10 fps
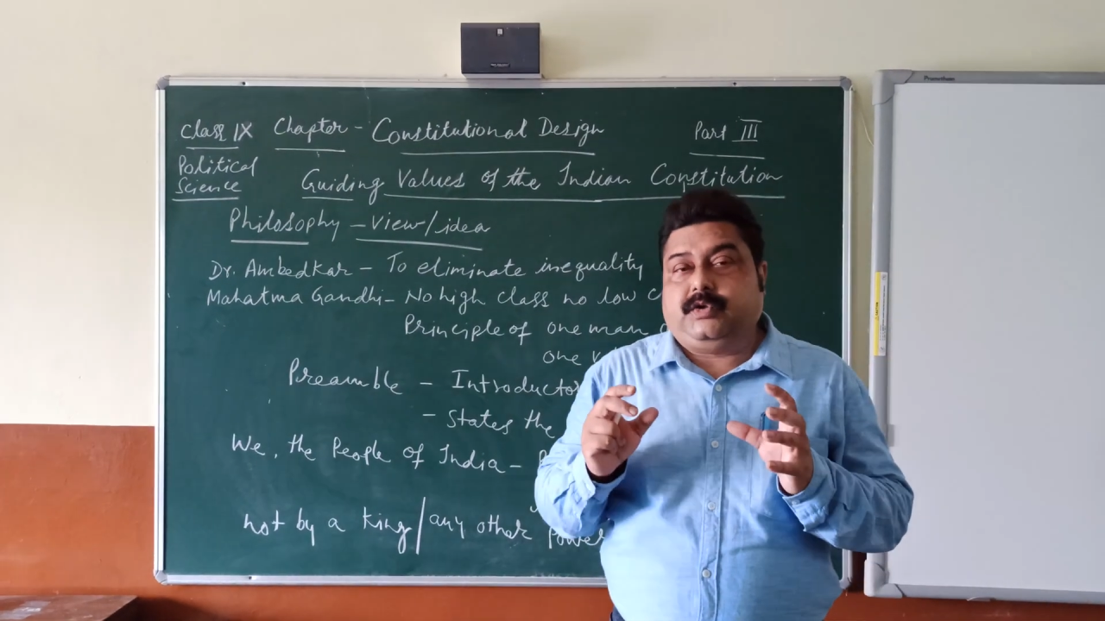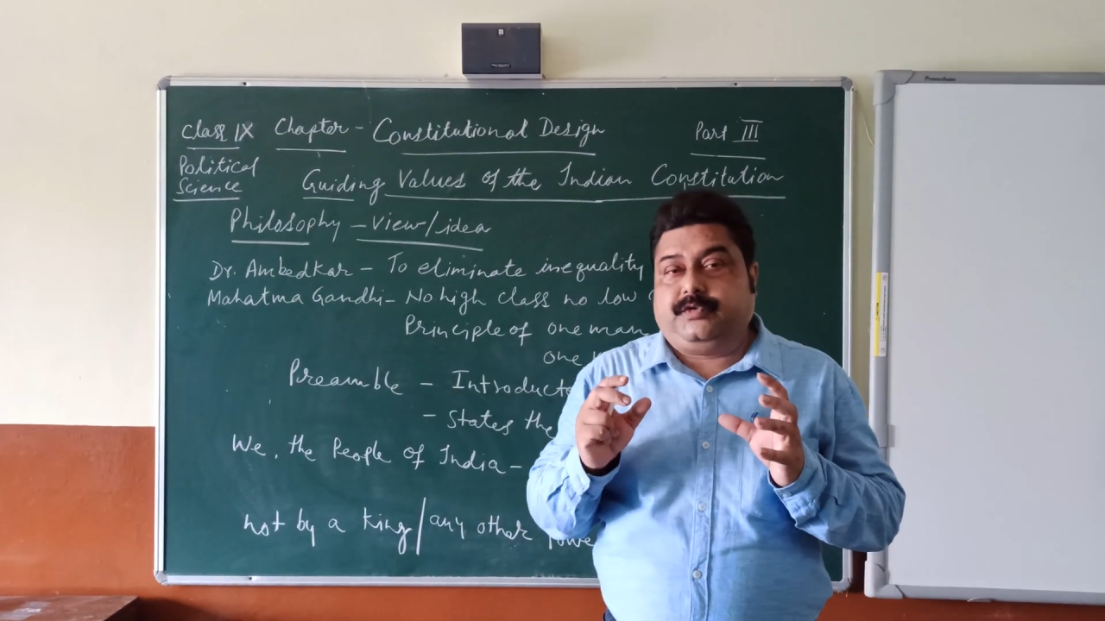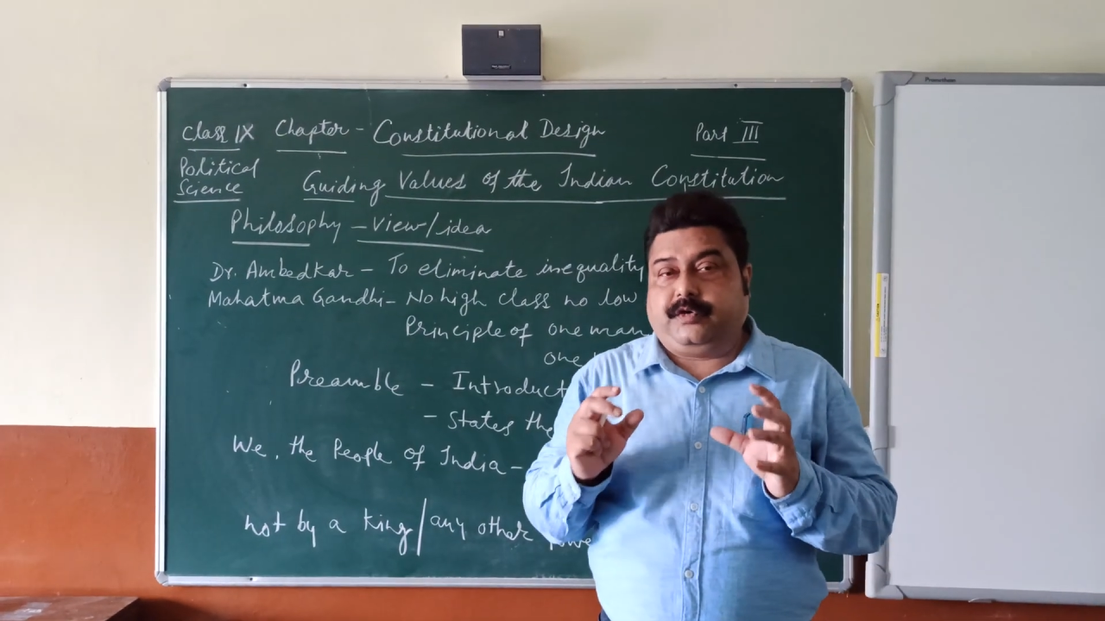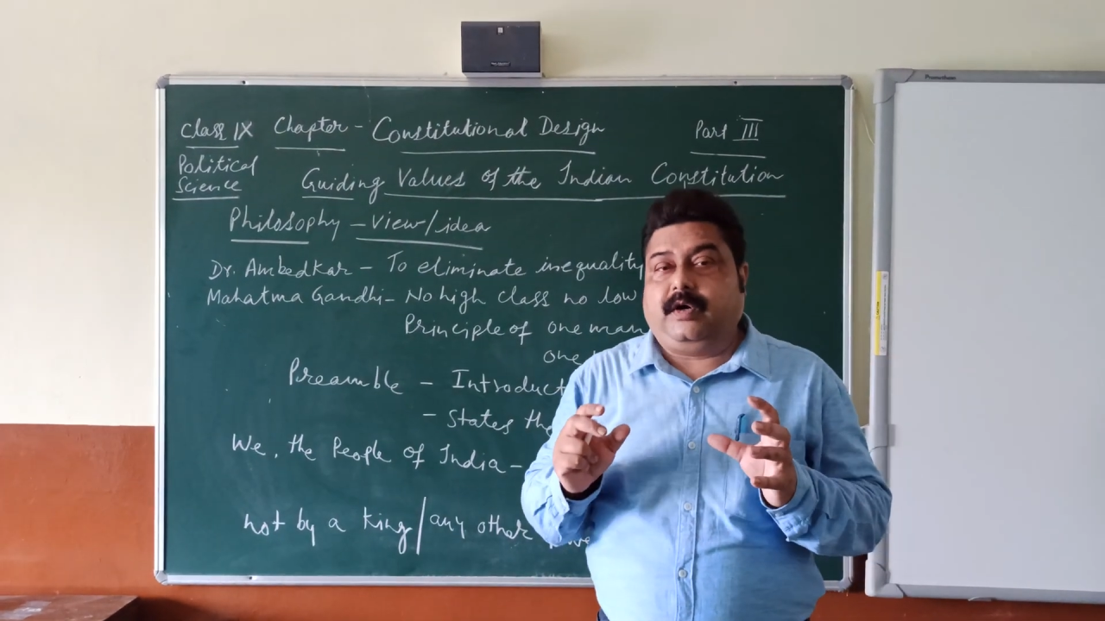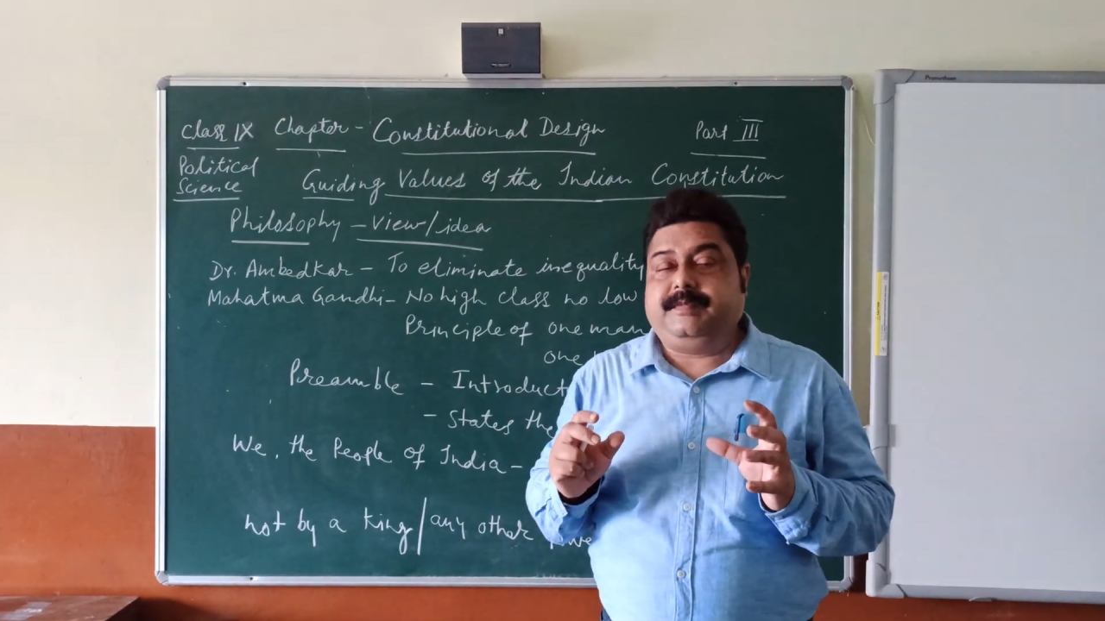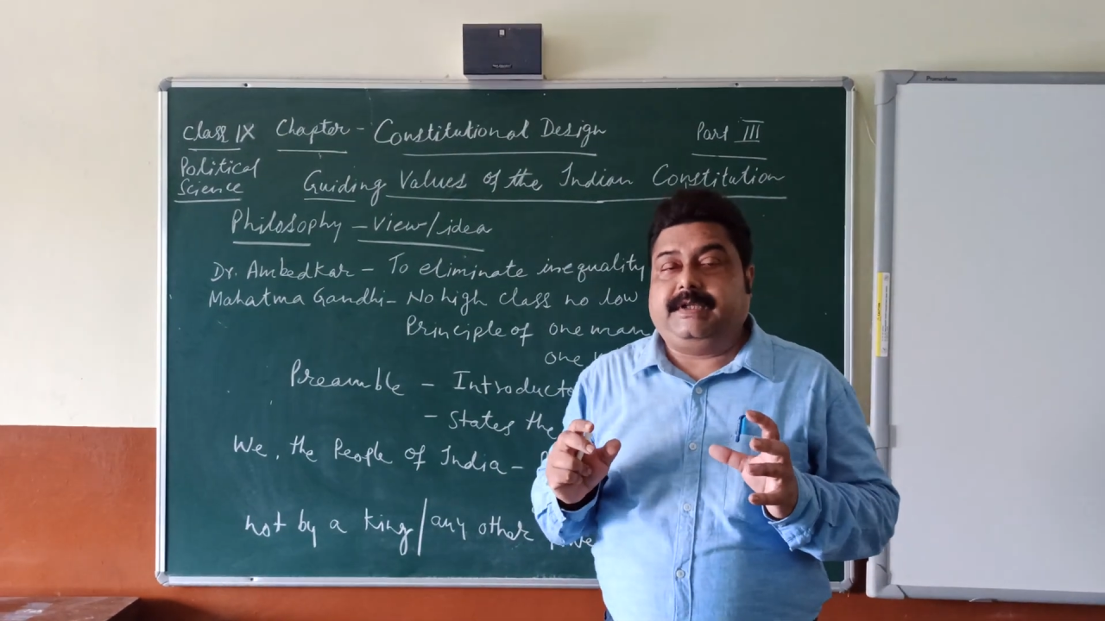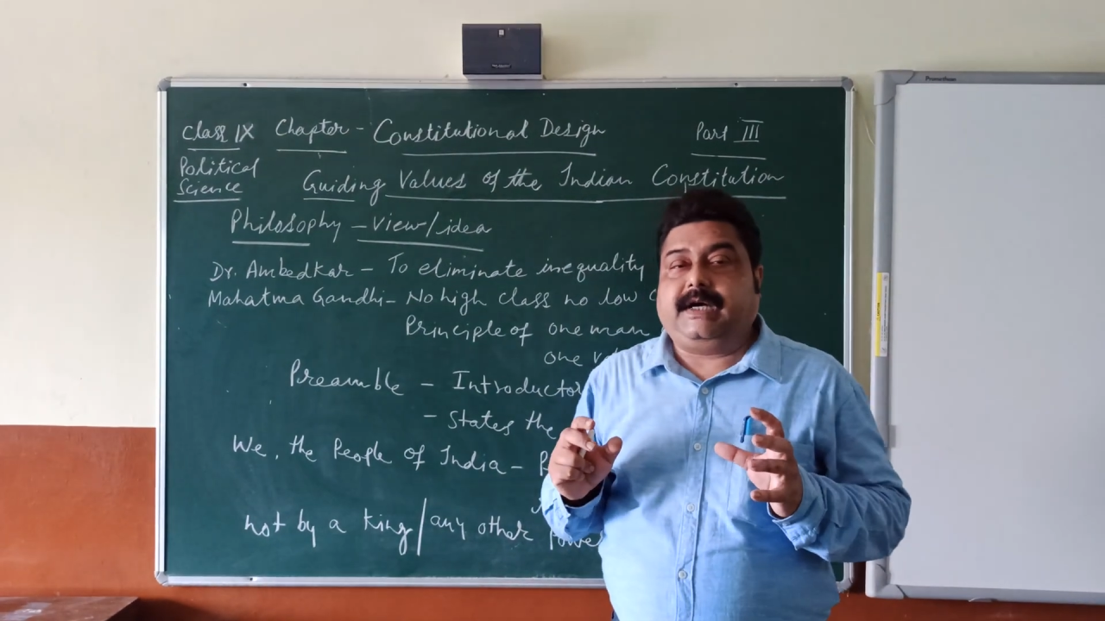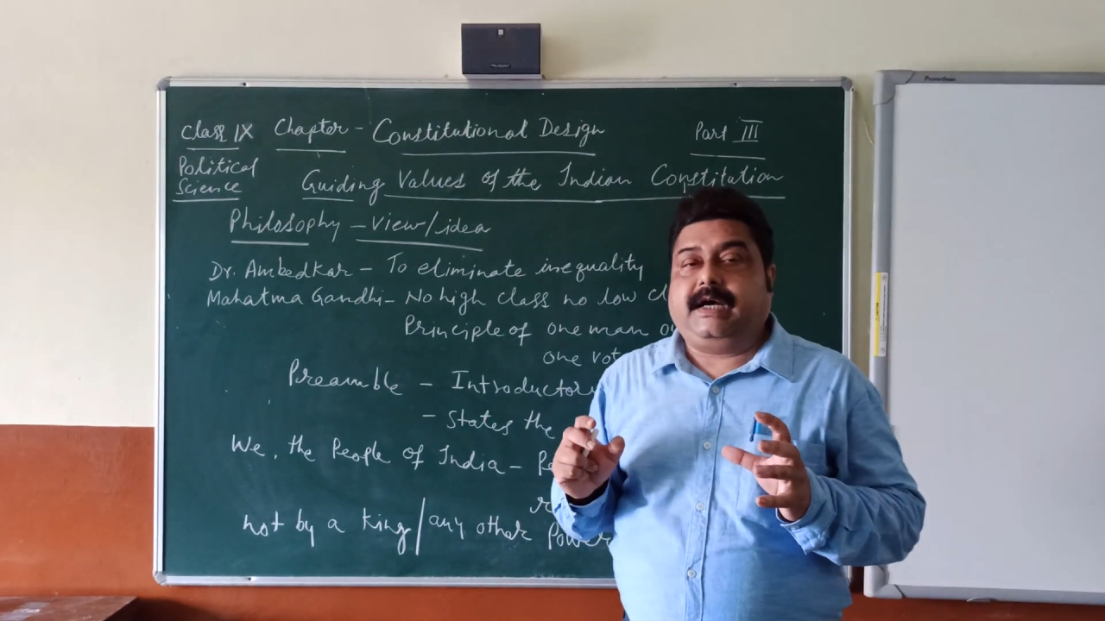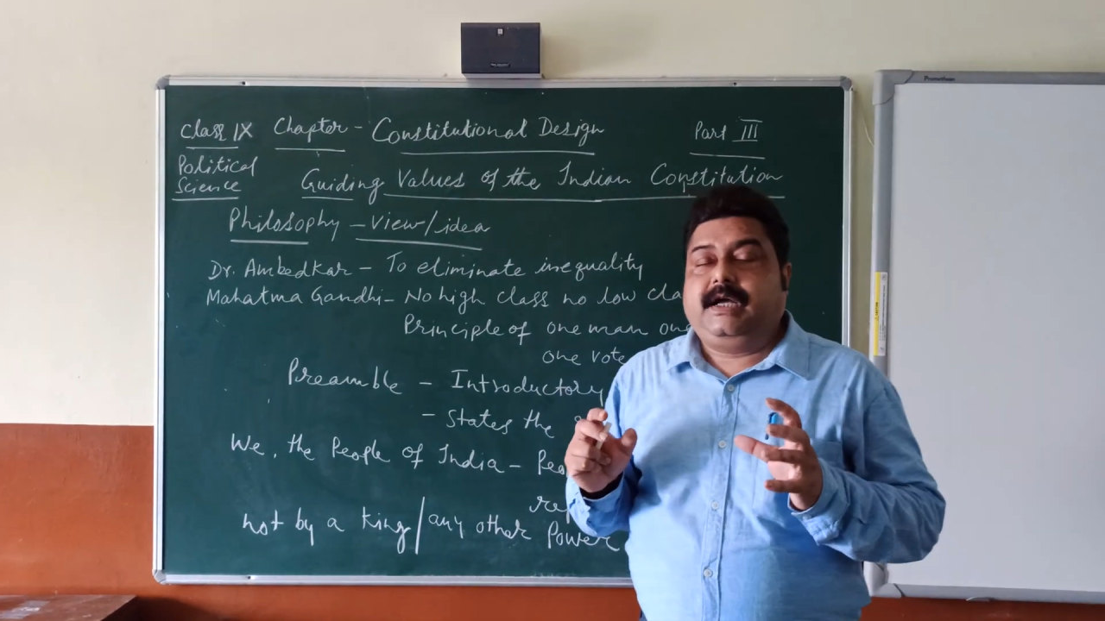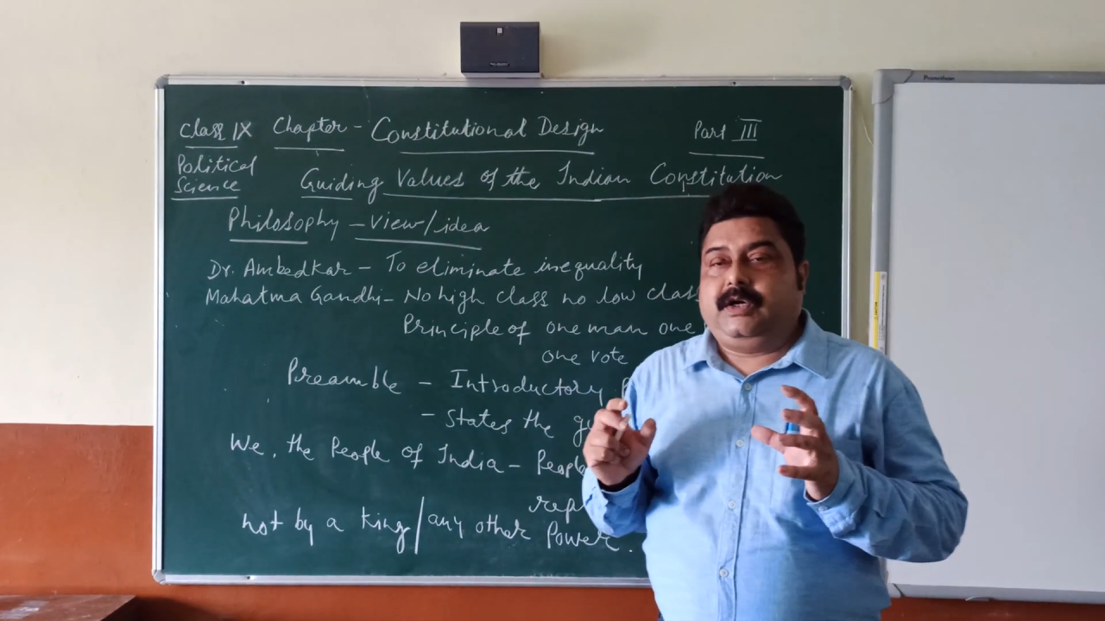to form
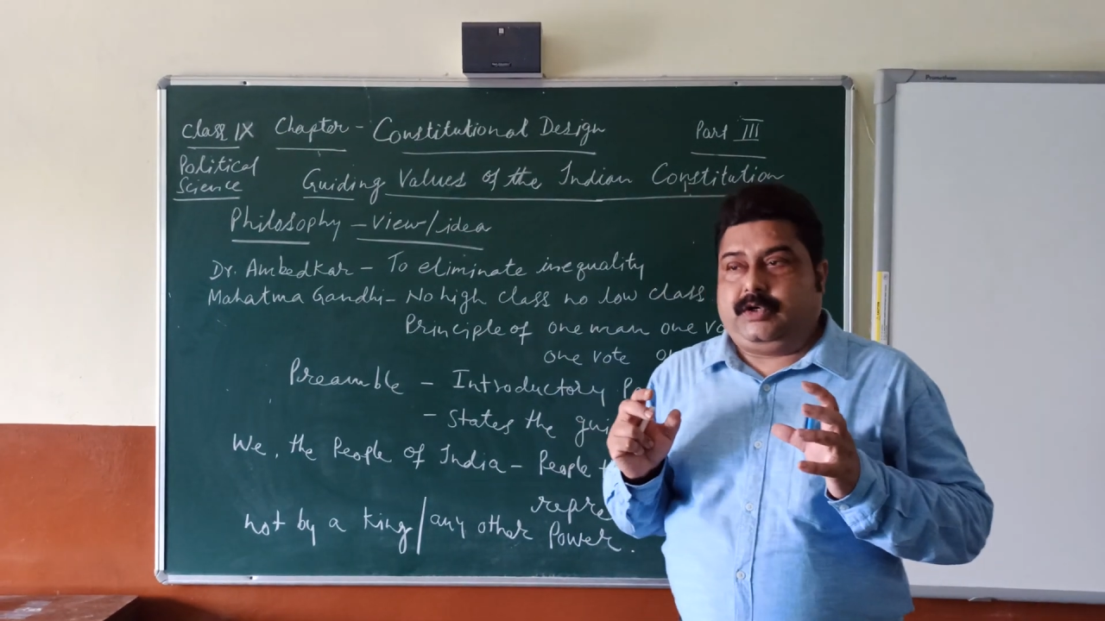the